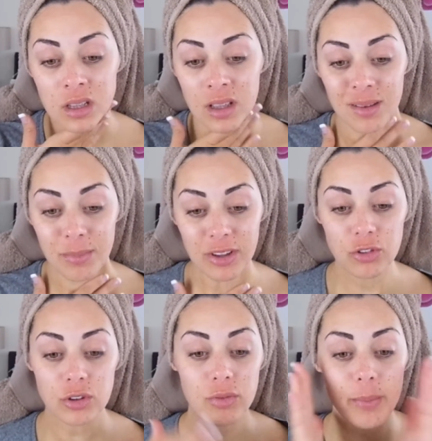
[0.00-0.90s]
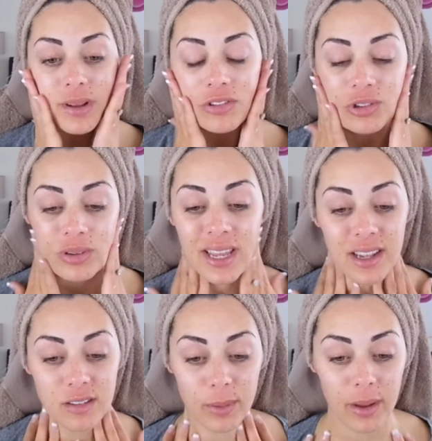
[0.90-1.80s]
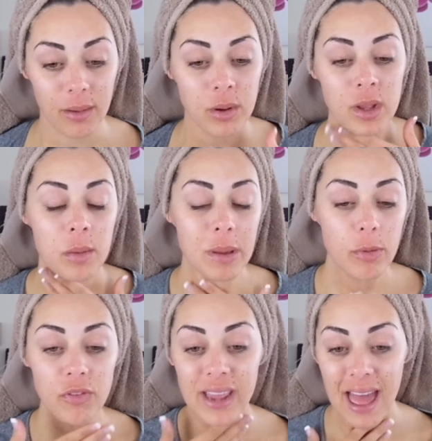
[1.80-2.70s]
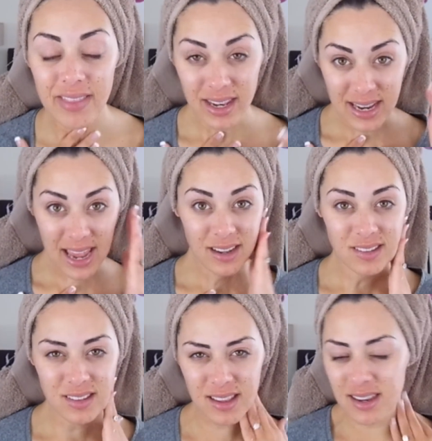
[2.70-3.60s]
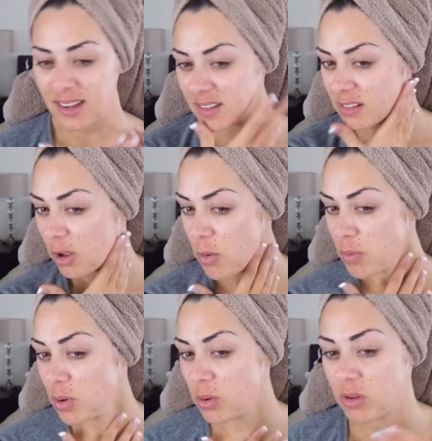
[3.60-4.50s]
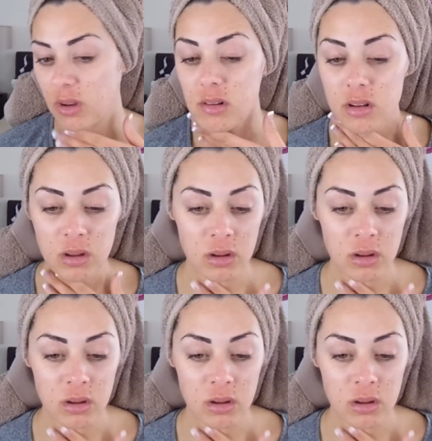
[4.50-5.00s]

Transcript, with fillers: And make sure you rub it into your neck as well. People forget their necks, and their necks are so important.